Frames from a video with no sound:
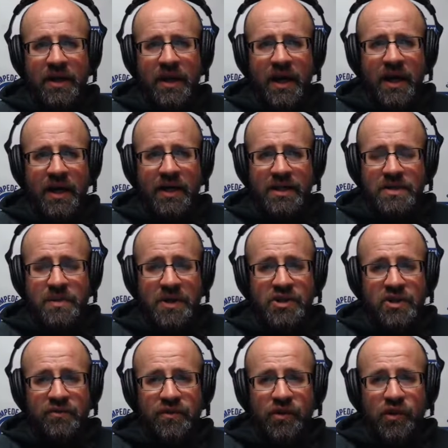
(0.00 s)

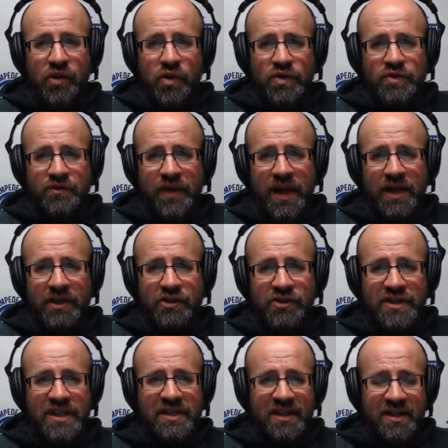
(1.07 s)
especially if you're a Colts fan. And you
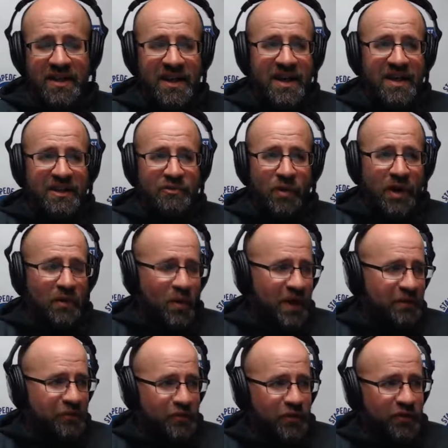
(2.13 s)
see that
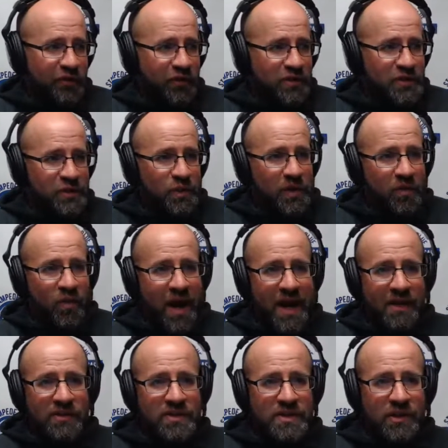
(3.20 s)
what through the first 3
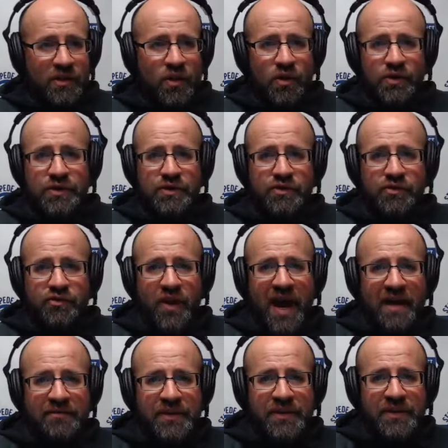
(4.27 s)
rounds, the Colts are
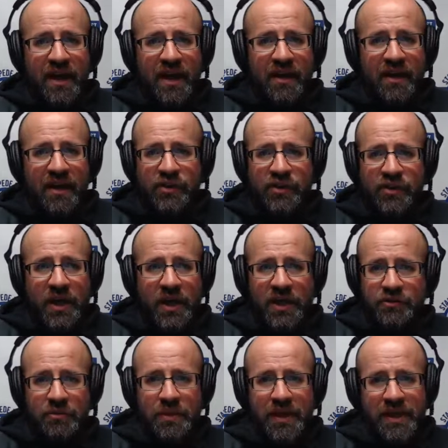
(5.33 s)
drafting every
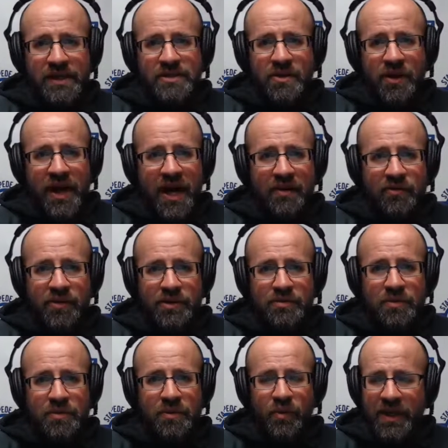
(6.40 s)
22 picks on average.
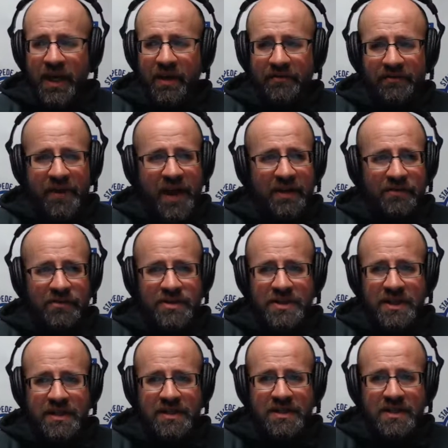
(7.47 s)
Yeah. What, they got 5 or
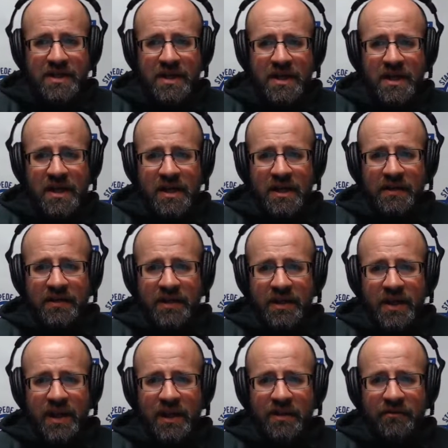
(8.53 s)
6 in
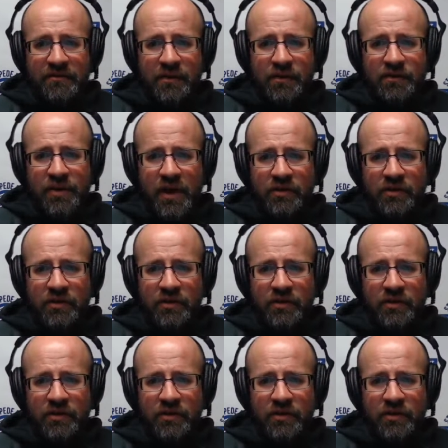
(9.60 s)
the first